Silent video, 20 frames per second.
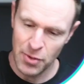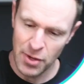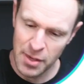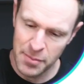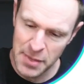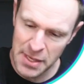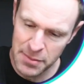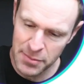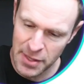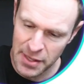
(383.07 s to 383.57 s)
And what I
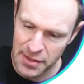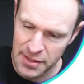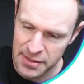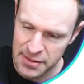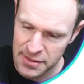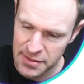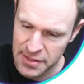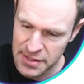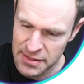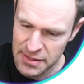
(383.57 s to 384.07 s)
mean by
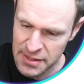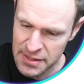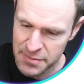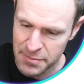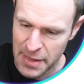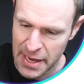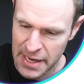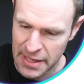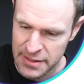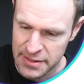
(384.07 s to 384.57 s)
this is
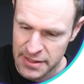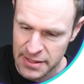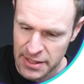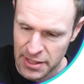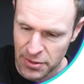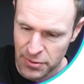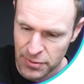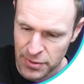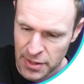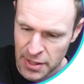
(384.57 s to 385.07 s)

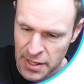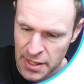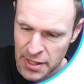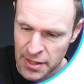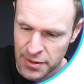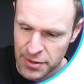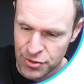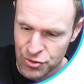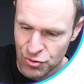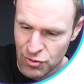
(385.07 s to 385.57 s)
maxing out
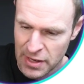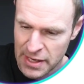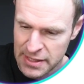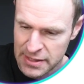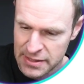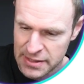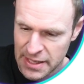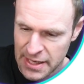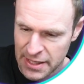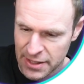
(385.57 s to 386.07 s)
the
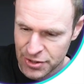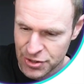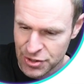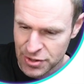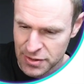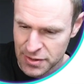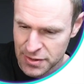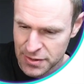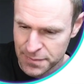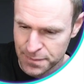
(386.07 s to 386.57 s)

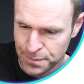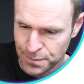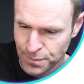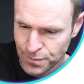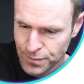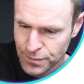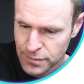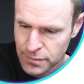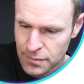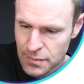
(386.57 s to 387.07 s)
transactions.
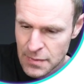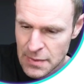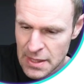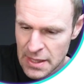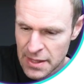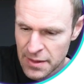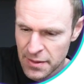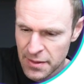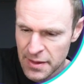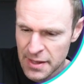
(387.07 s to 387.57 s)

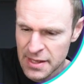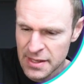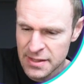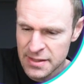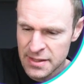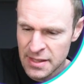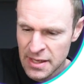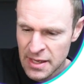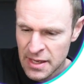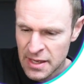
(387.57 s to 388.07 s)
And
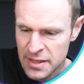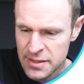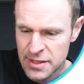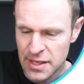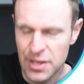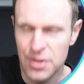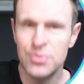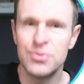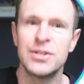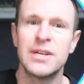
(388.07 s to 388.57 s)
this is
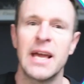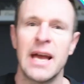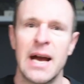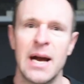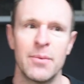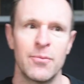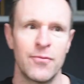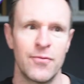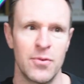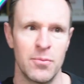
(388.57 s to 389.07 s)
a huge
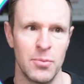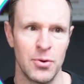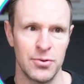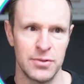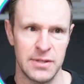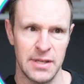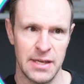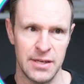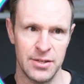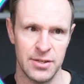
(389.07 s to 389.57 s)
gap for
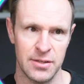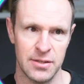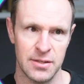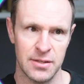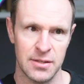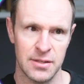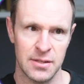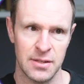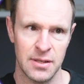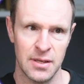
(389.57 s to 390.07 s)
most
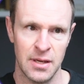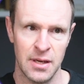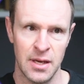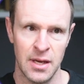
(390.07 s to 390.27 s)
agents.